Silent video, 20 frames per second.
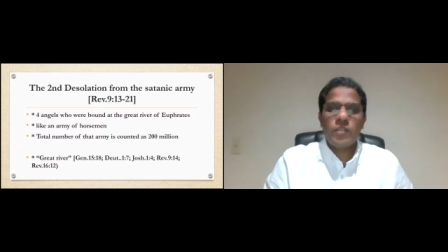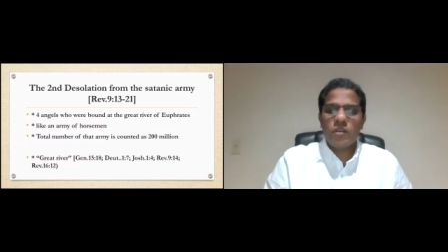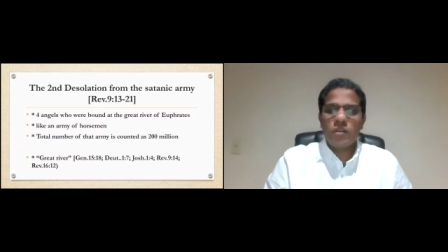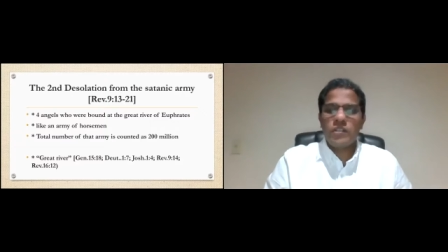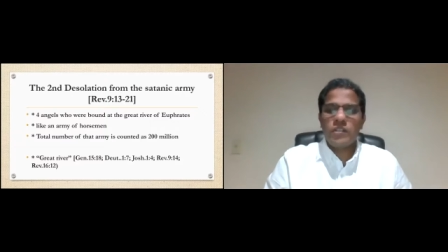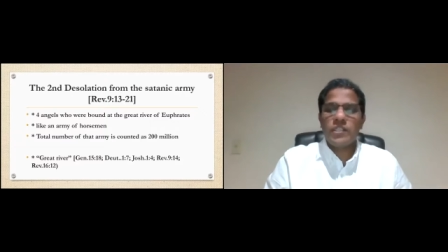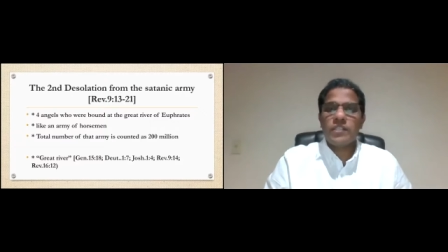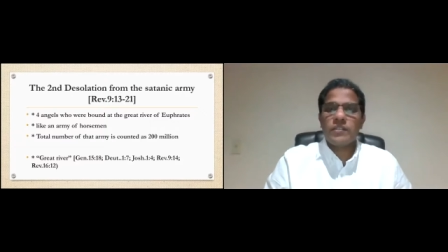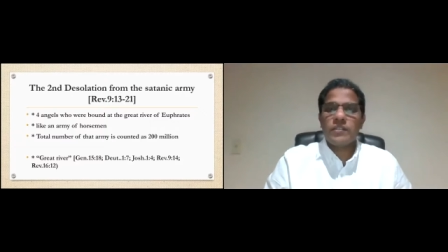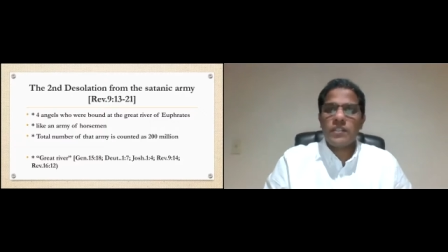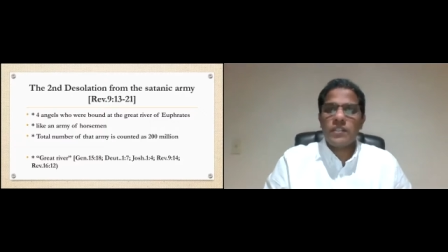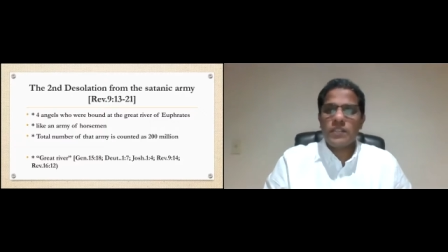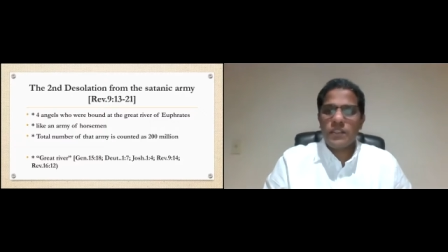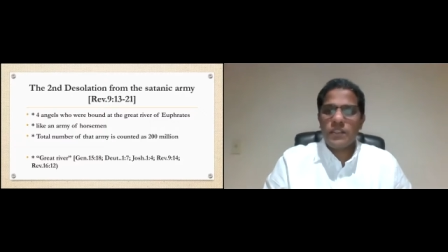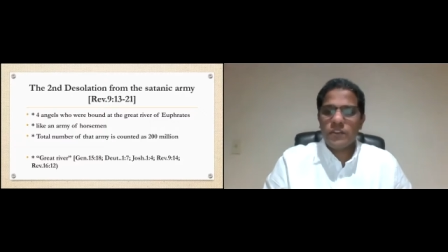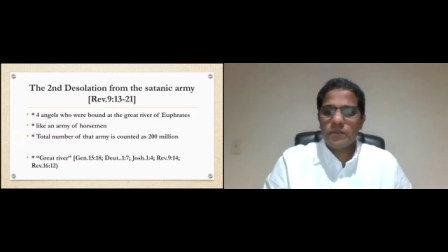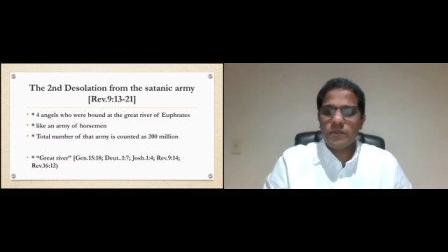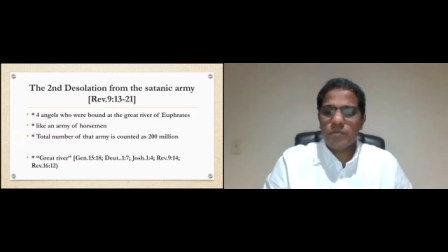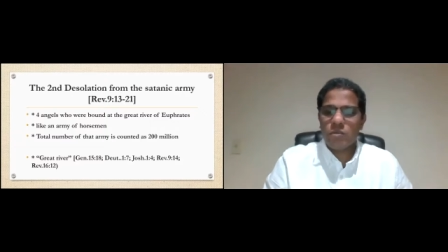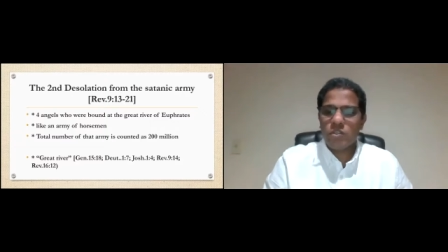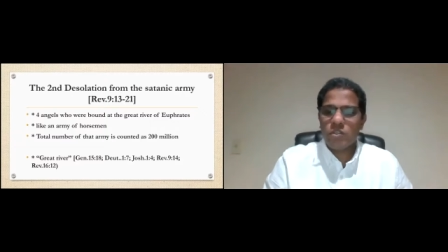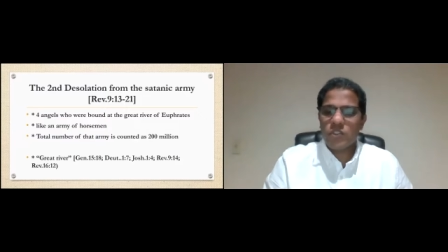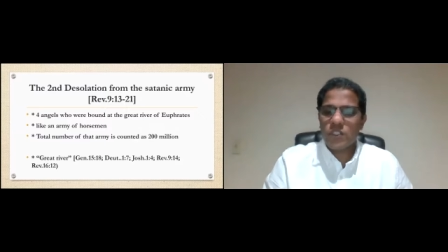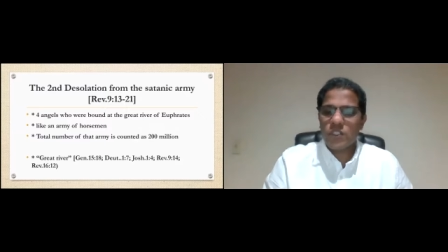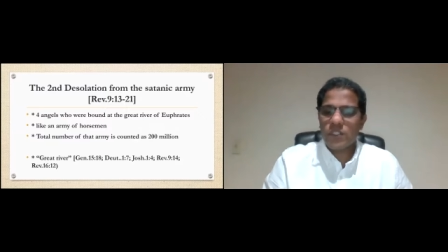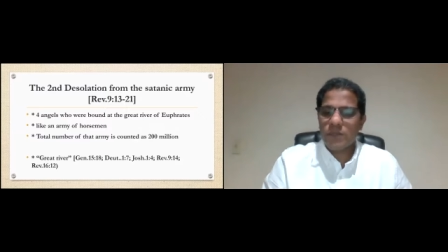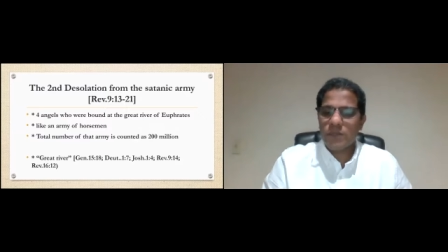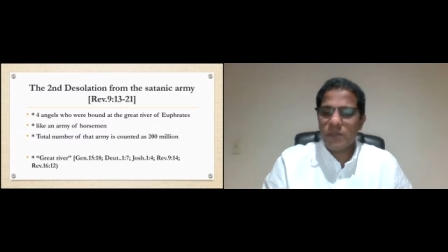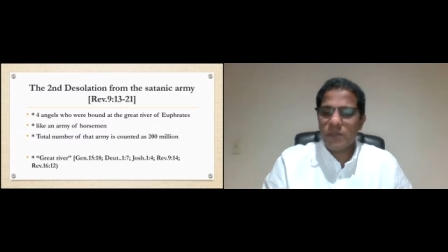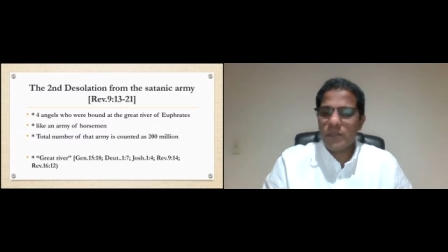already read this
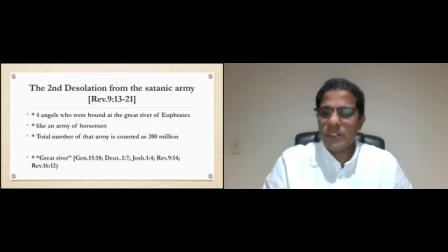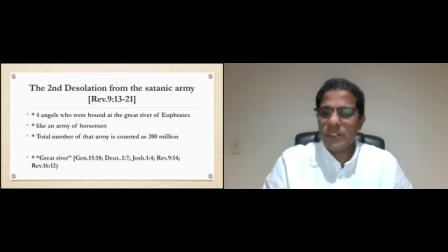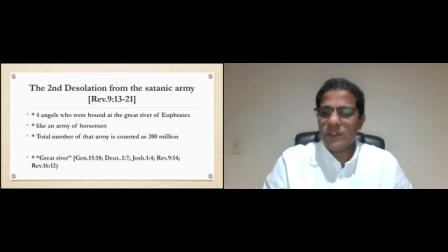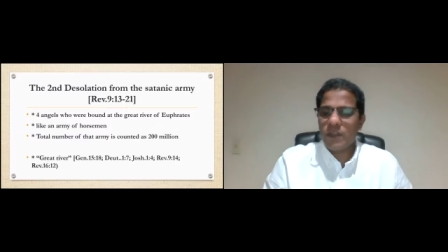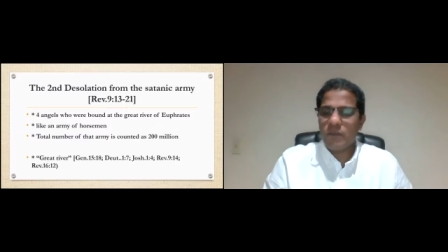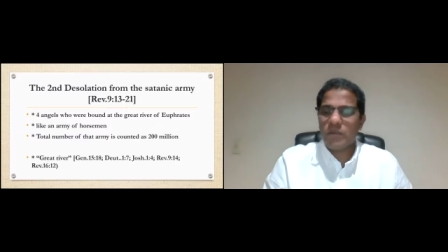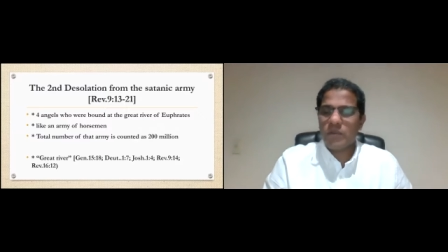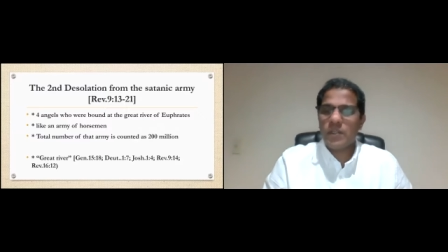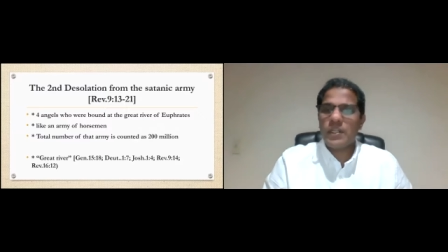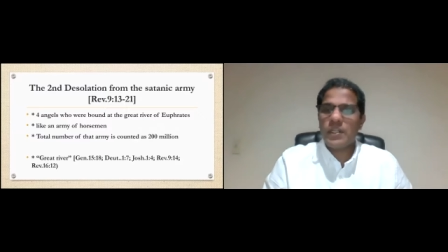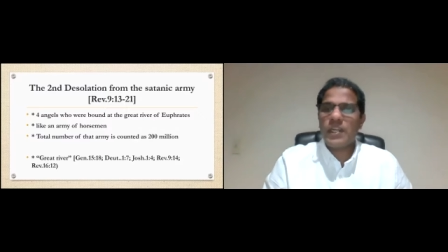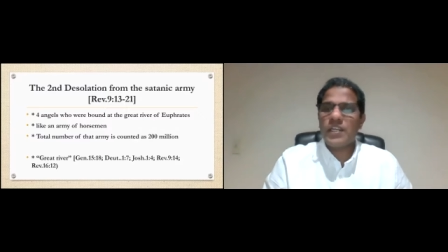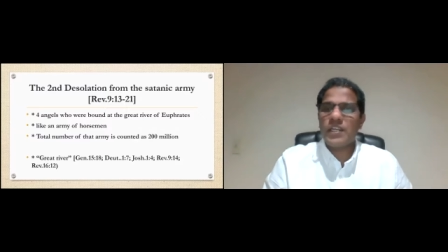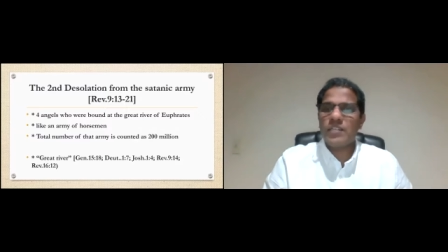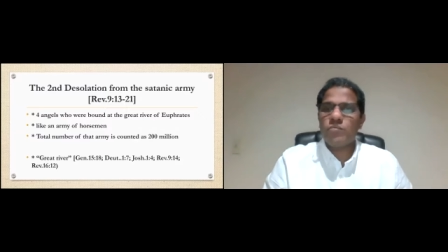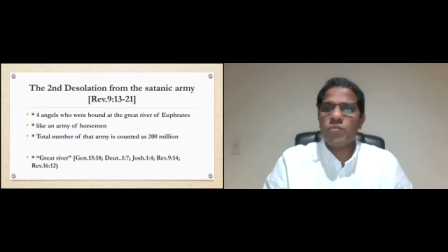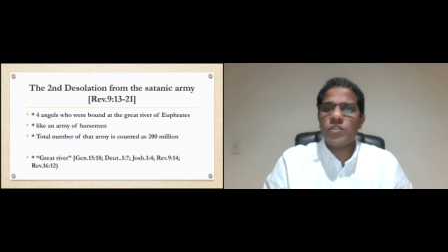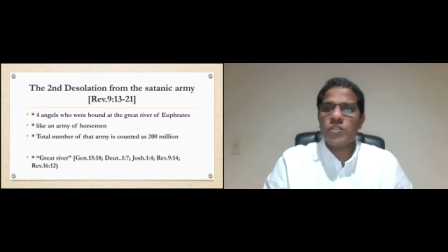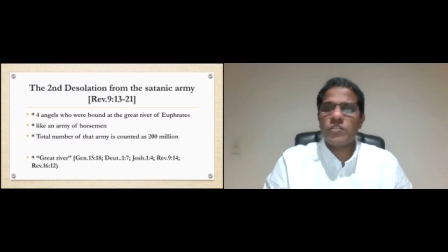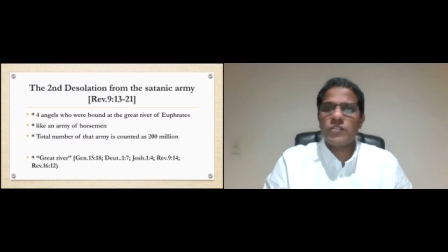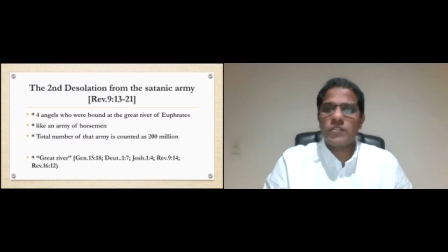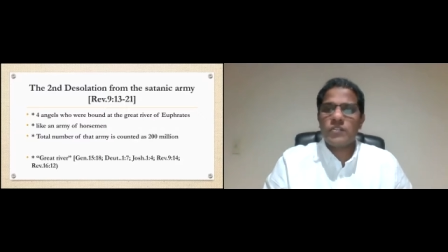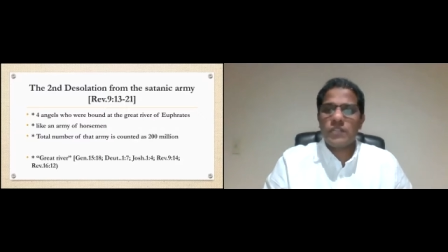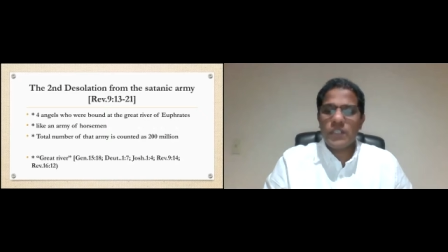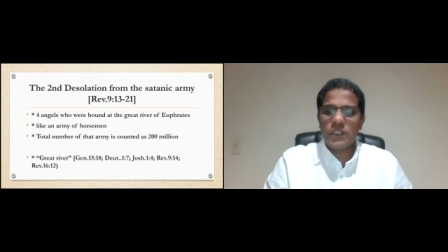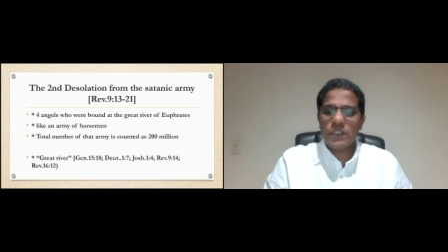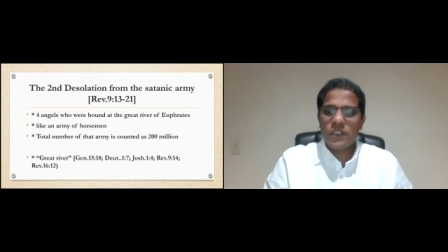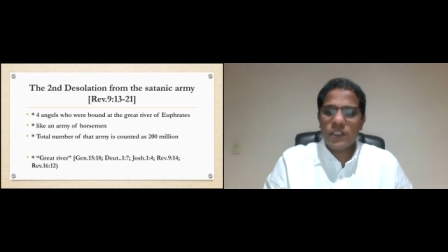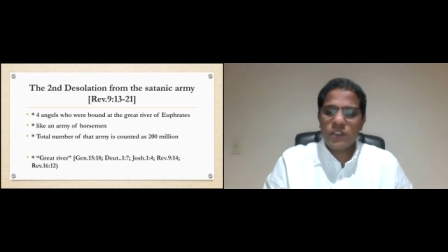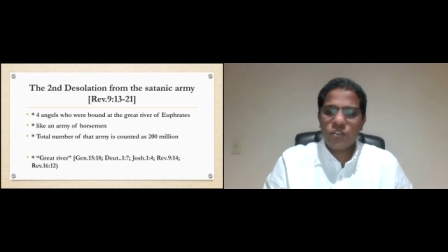portion, maybe chapter 9, verses
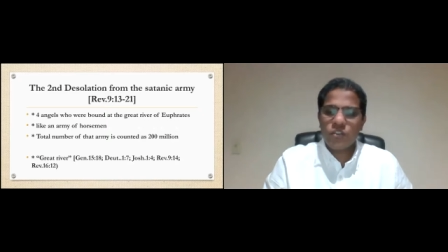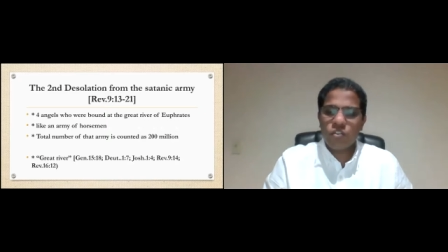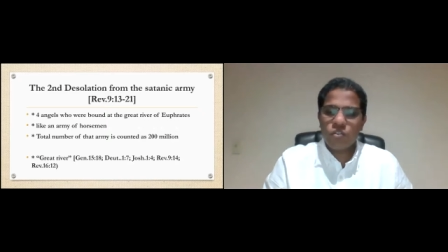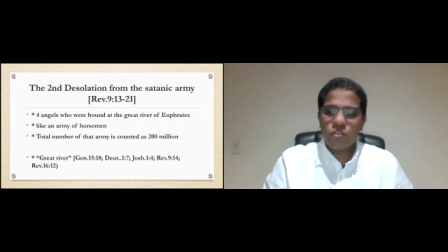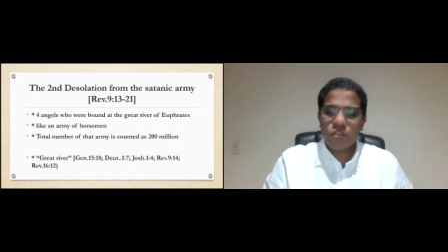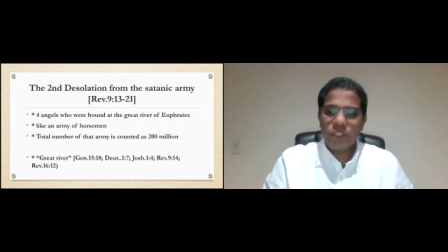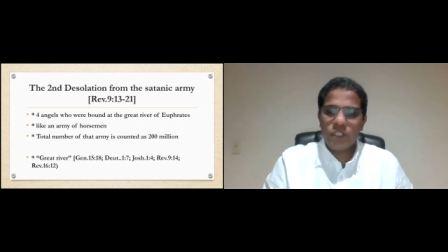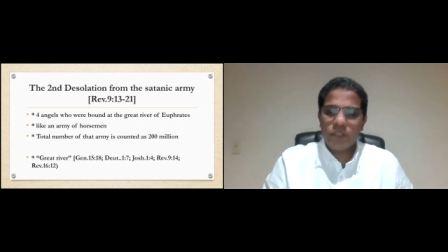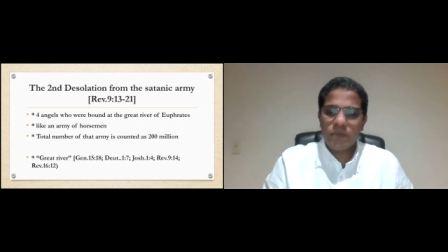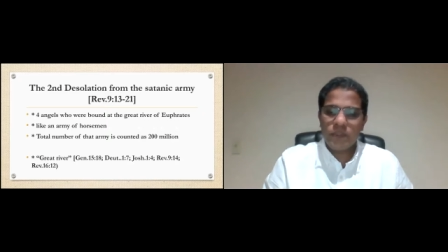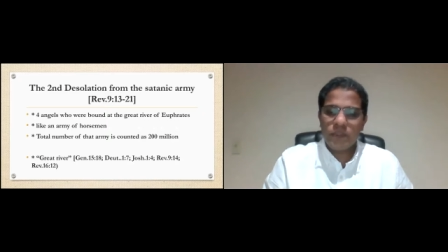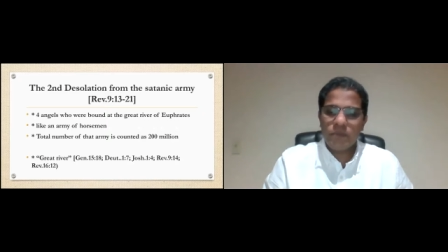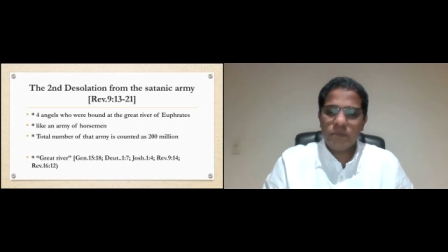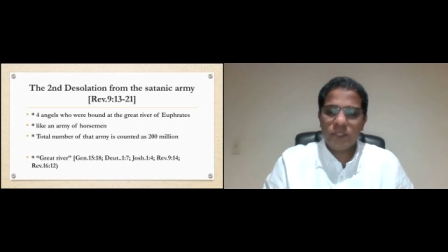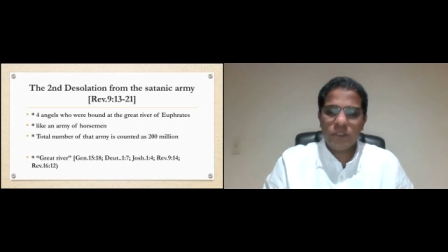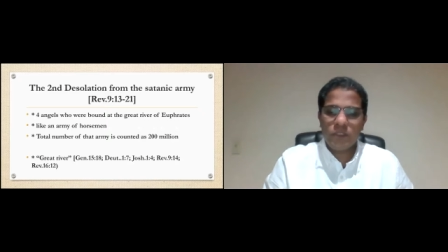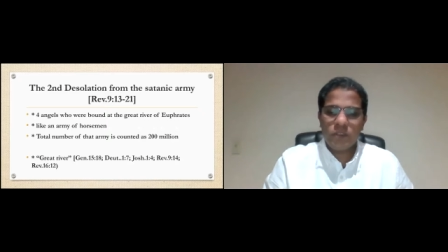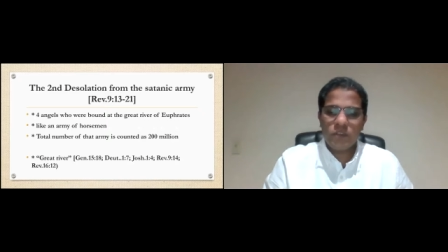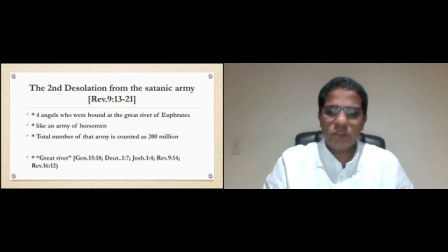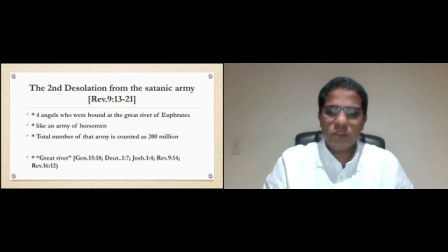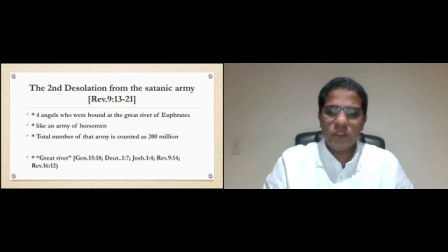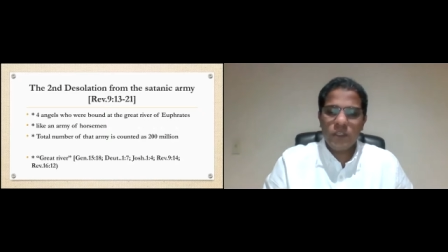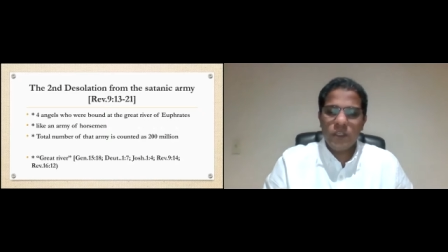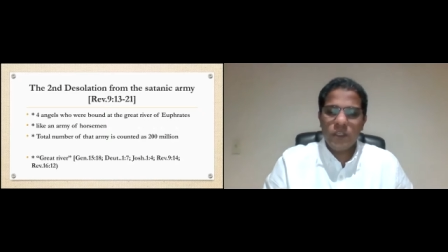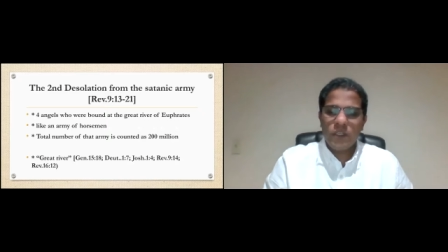13 to 21, because